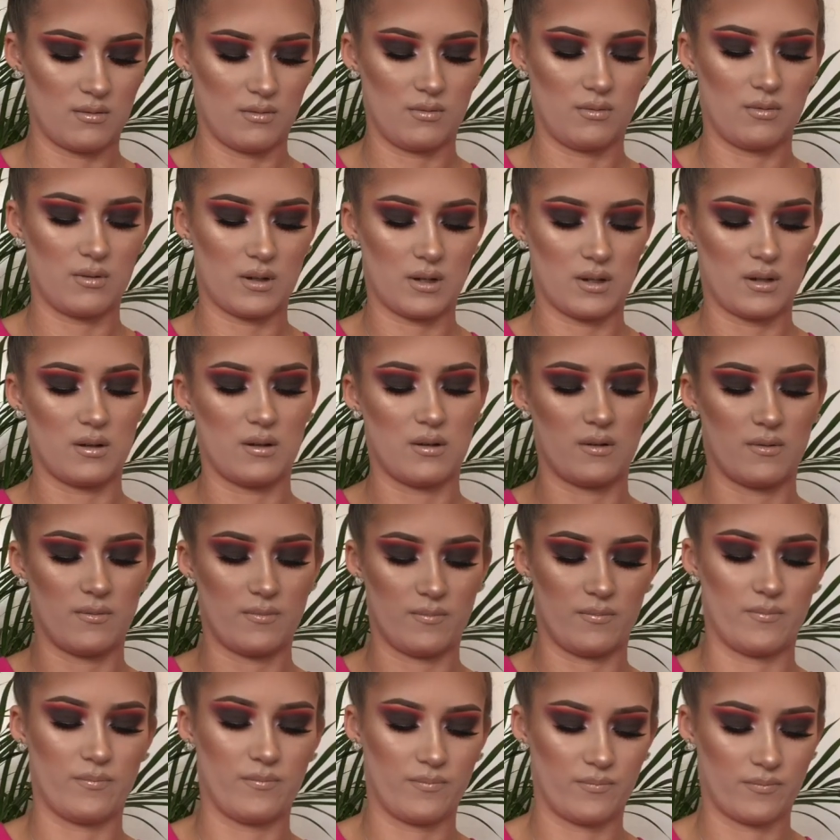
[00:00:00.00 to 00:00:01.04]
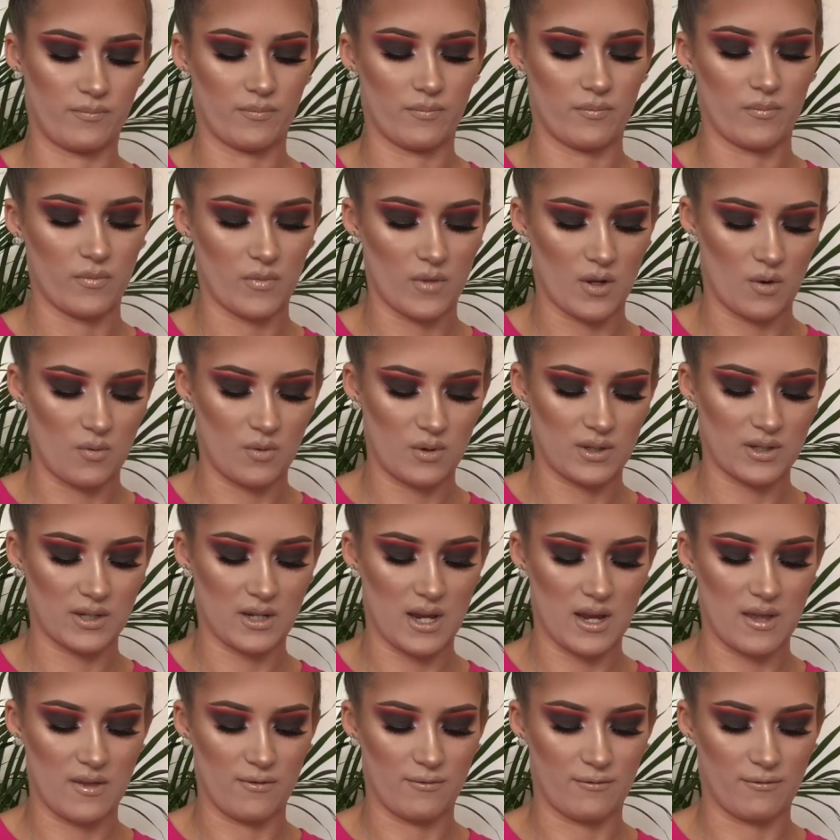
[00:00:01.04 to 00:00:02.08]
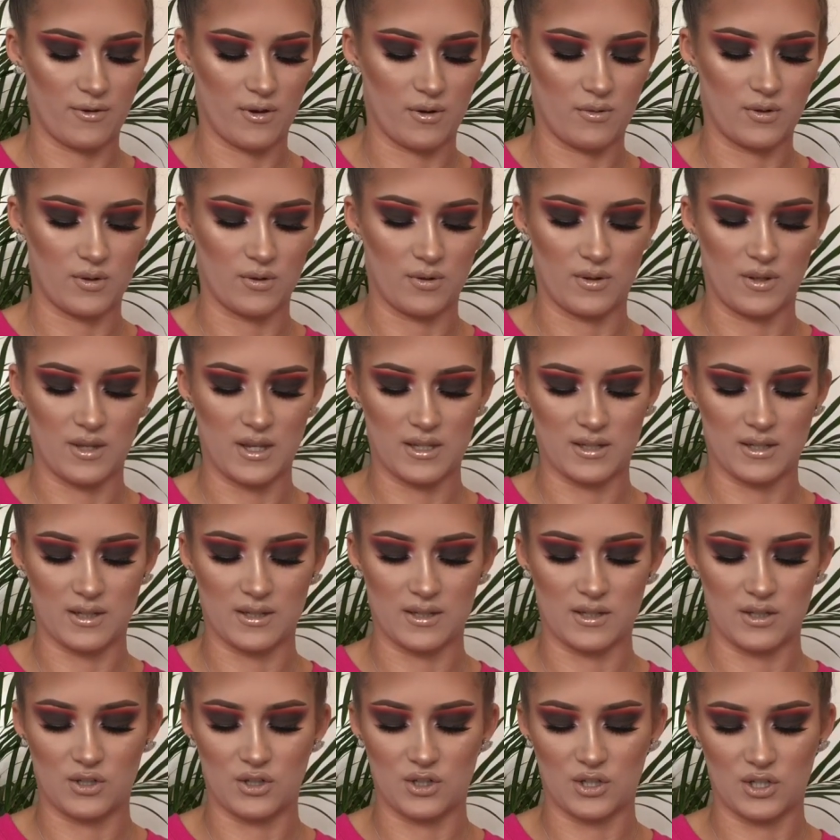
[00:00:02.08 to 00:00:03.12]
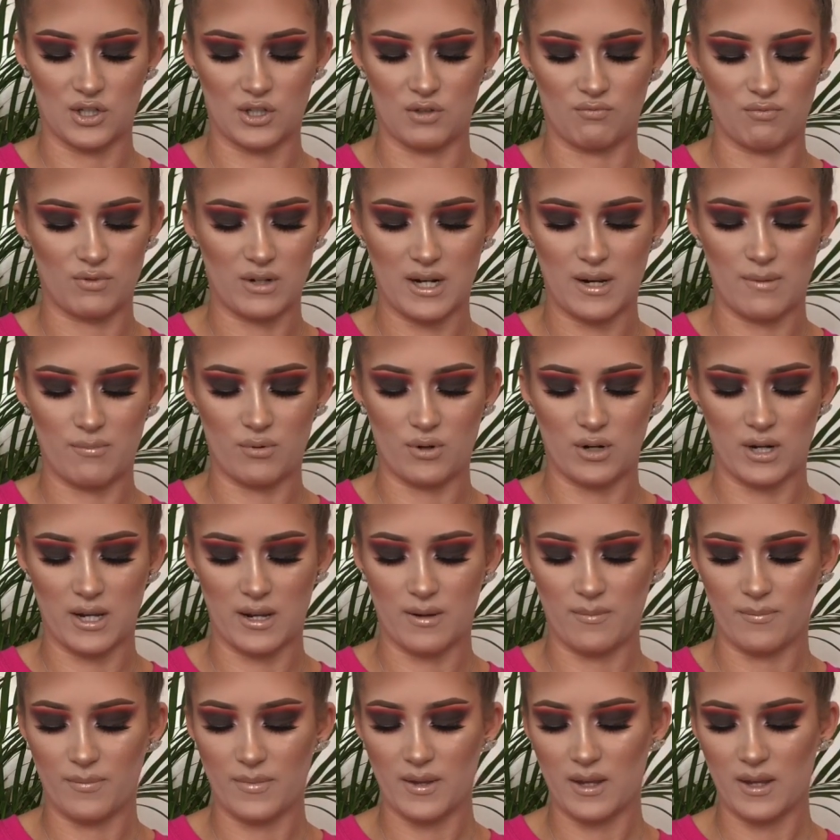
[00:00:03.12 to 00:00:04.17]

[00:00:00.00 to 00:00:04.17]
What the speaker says: Oh, I want to get in the photo in this because it's just really pretty.